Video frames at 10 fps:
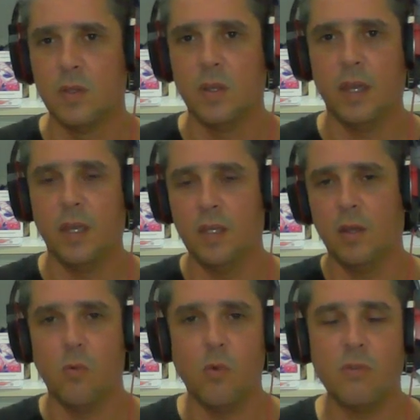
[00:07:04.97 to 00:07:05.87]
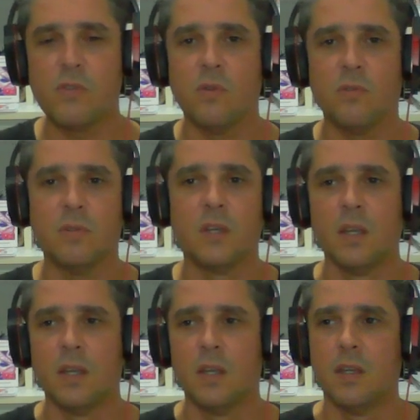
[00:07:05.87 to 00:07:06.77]
in a war zone,
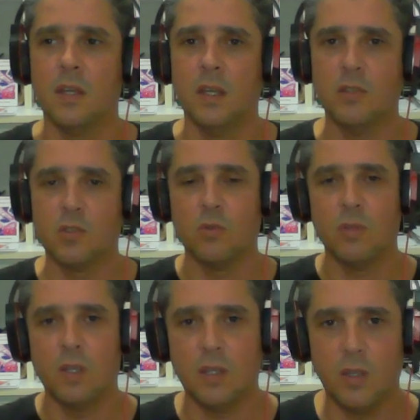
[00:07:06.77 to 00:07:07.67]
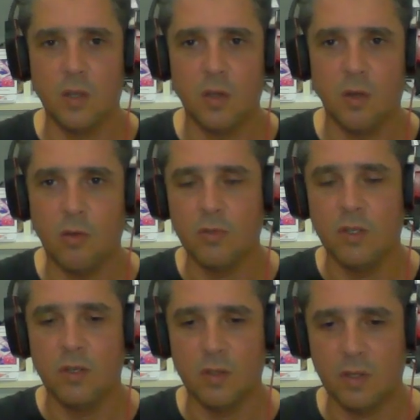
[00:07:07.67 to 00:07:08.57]
and so
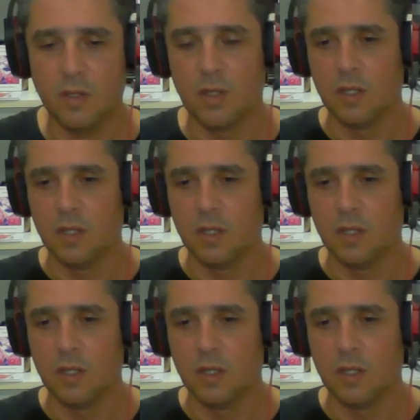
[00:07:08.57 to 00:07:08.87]
the